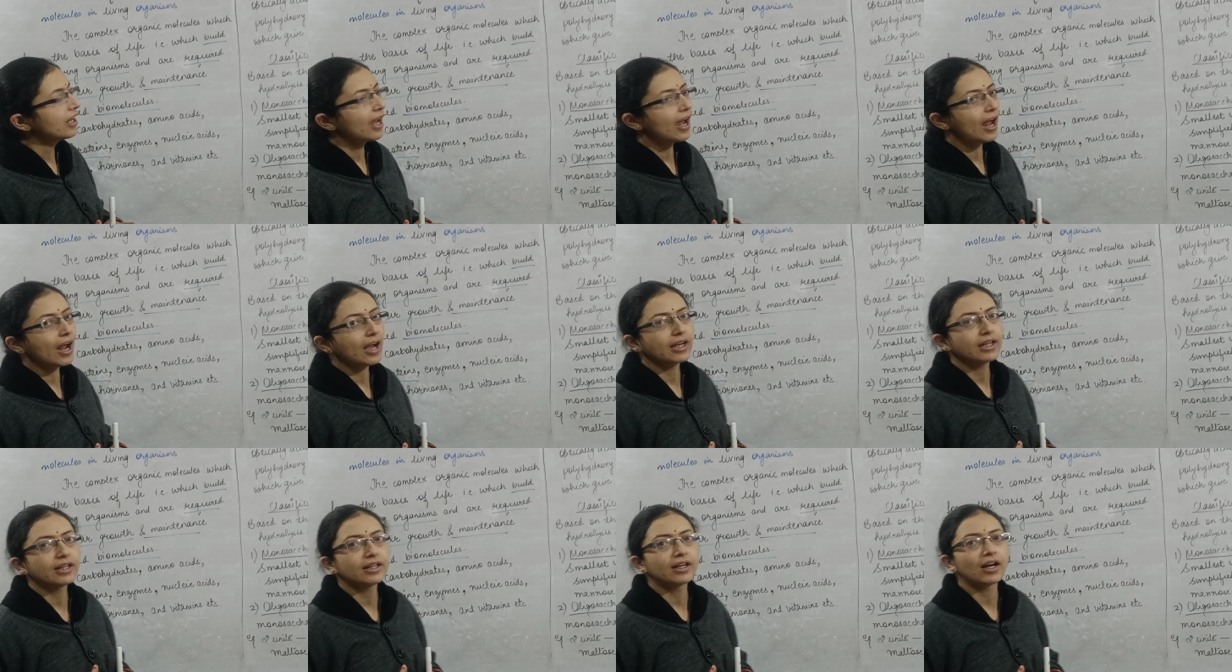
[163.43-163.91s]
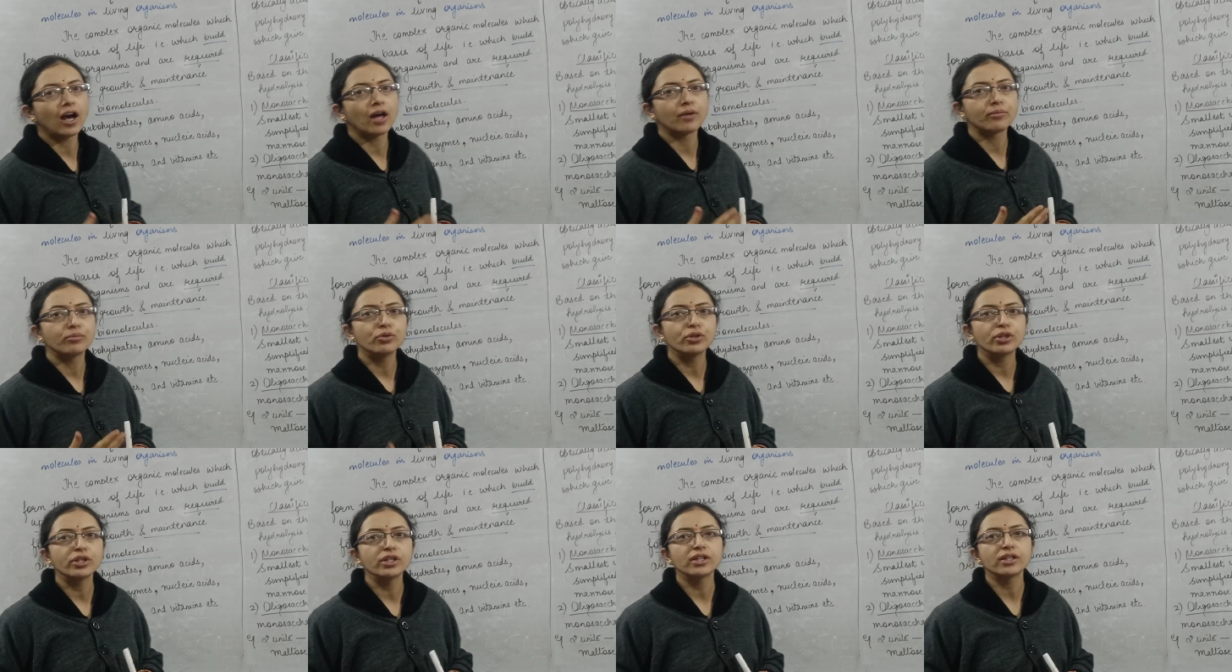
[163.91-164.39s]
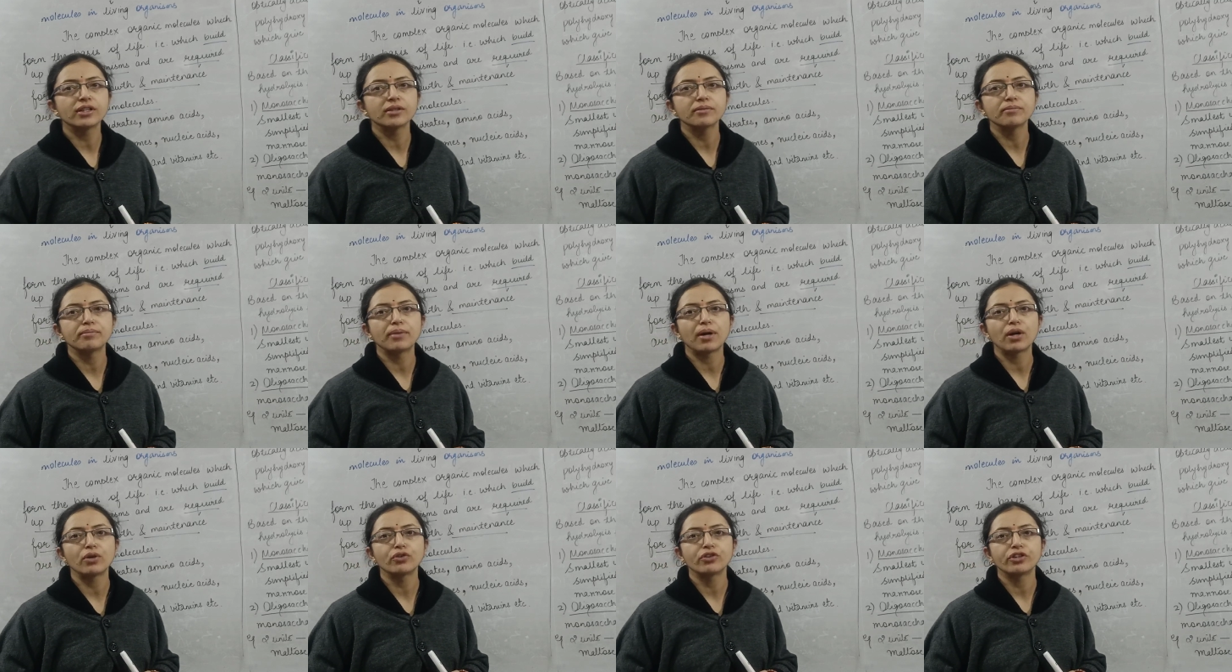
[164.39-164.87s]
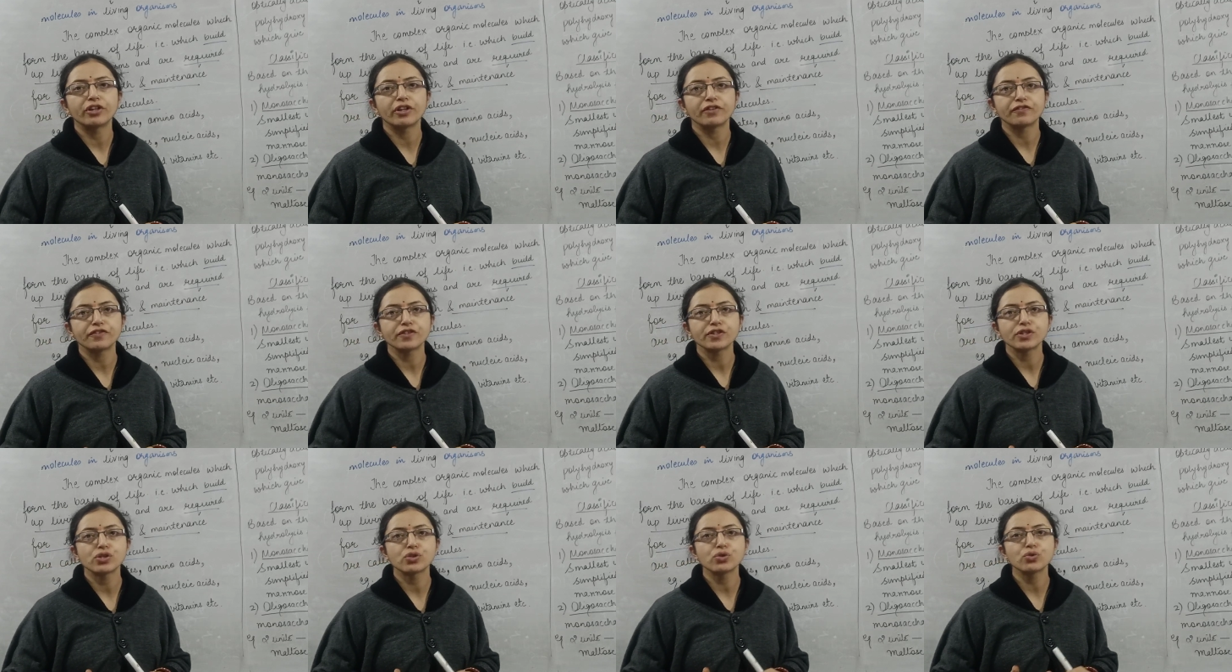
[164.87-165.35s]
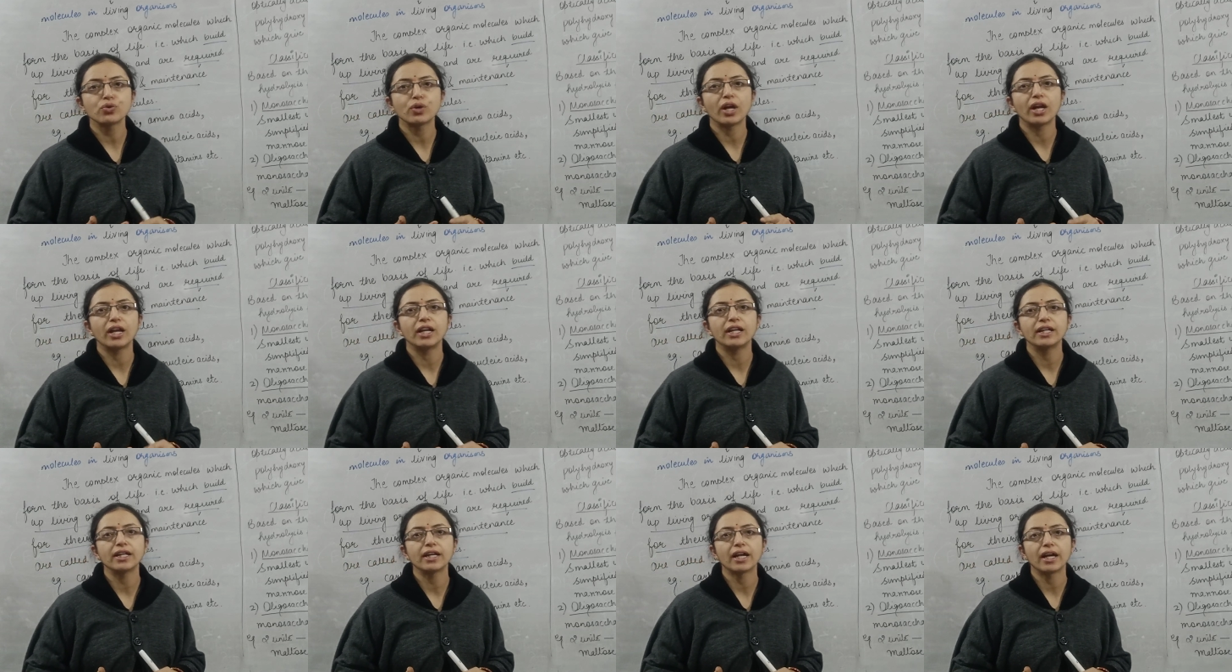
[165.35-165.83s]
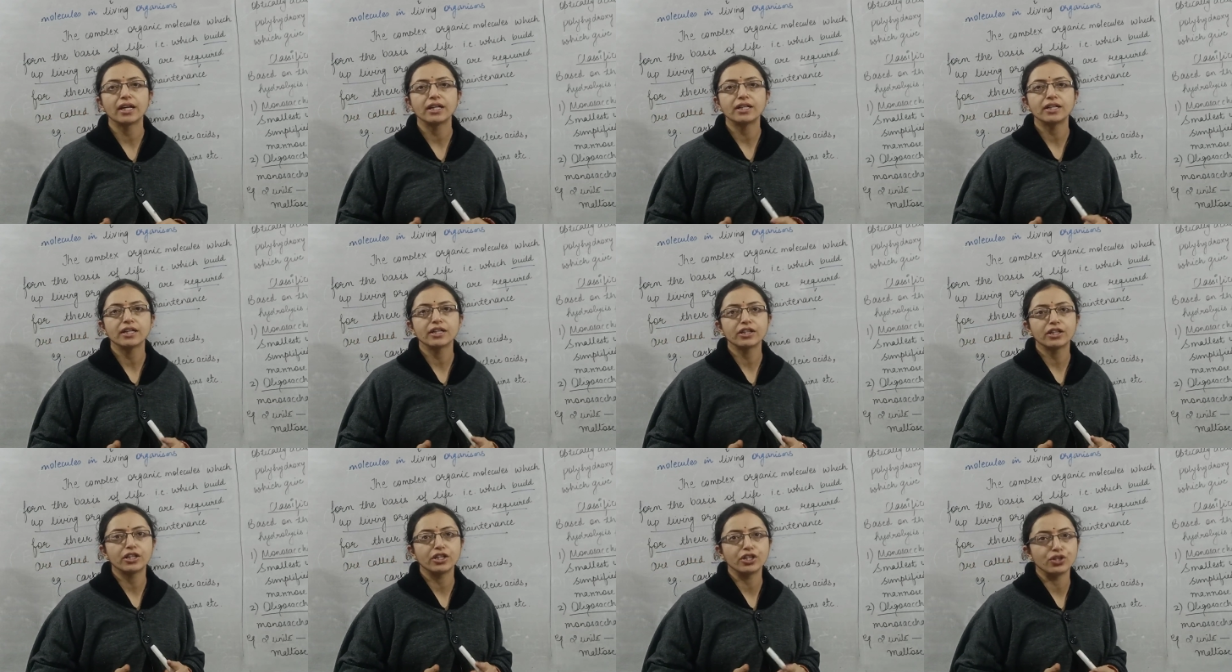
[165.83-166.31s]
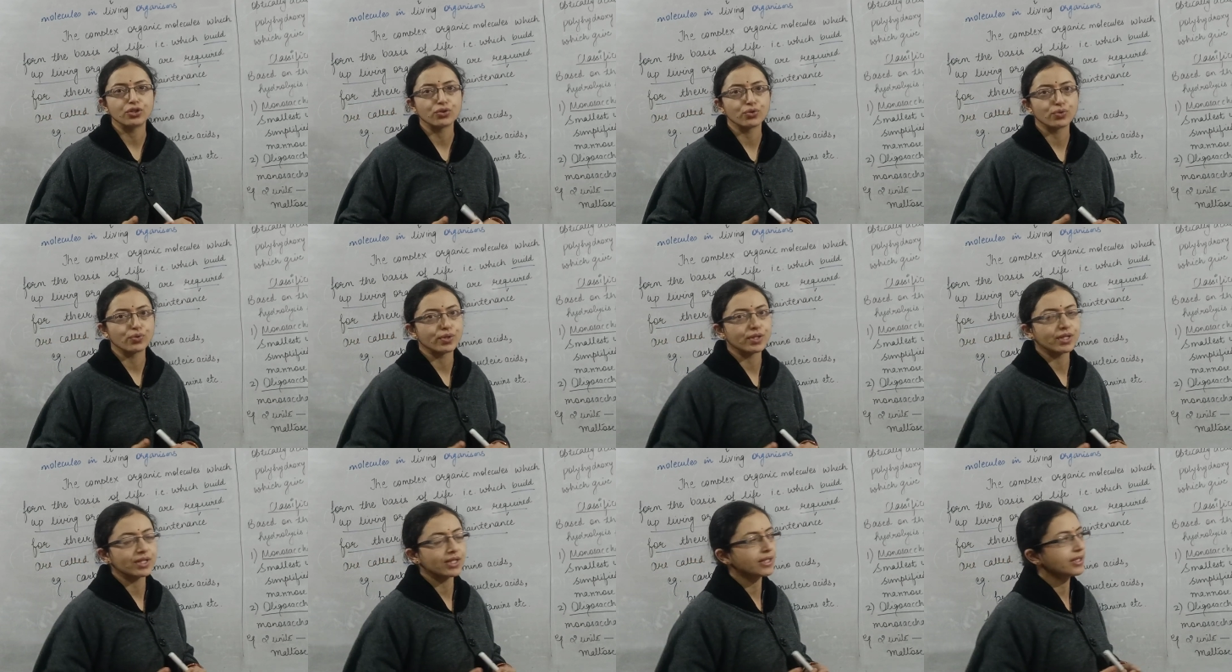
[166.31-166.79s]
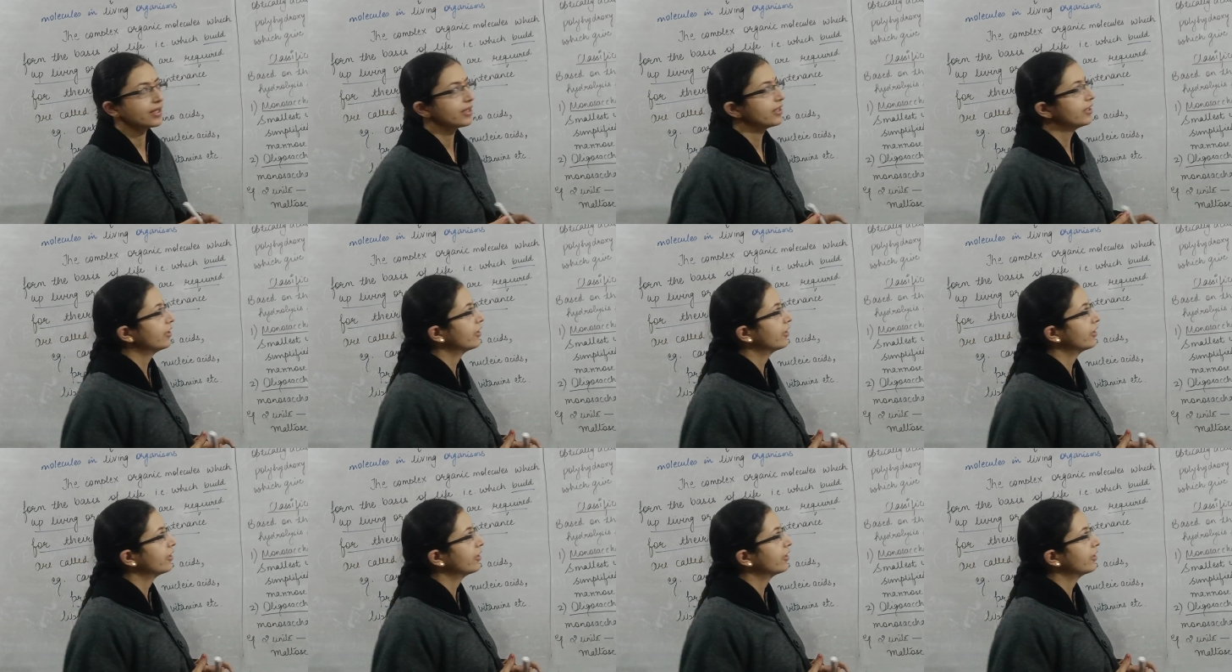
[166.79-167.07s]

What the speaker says: and carbonyl compound refers to aldehyde and ketones.